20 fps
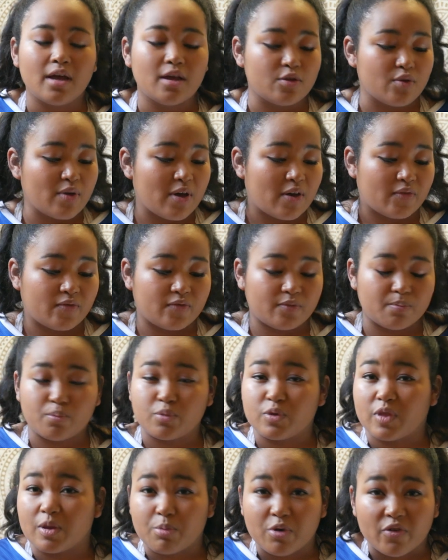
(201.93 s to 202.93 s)
You have
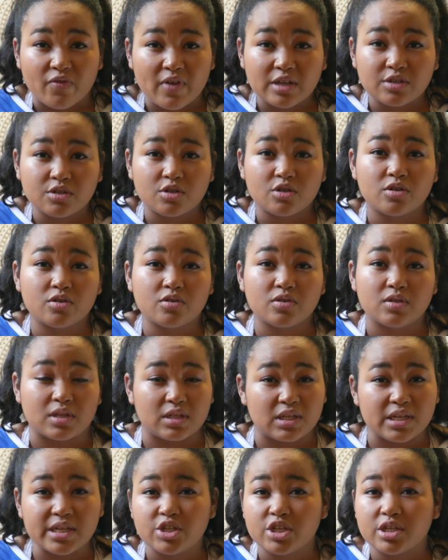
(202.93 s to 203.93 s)
the professors, the
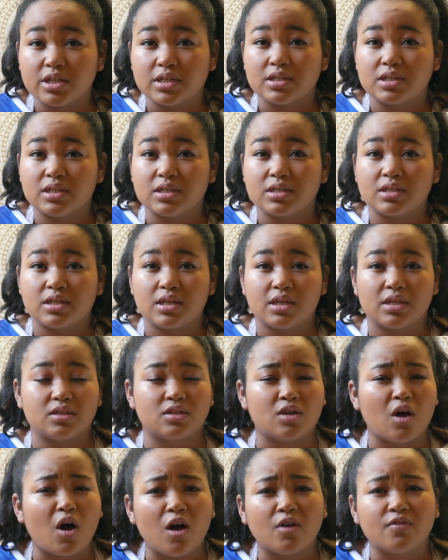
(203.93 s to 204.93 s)
teaching assistants,
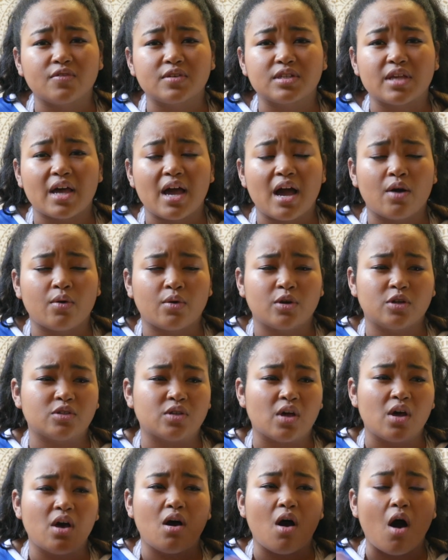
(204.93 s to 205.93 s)
office hours,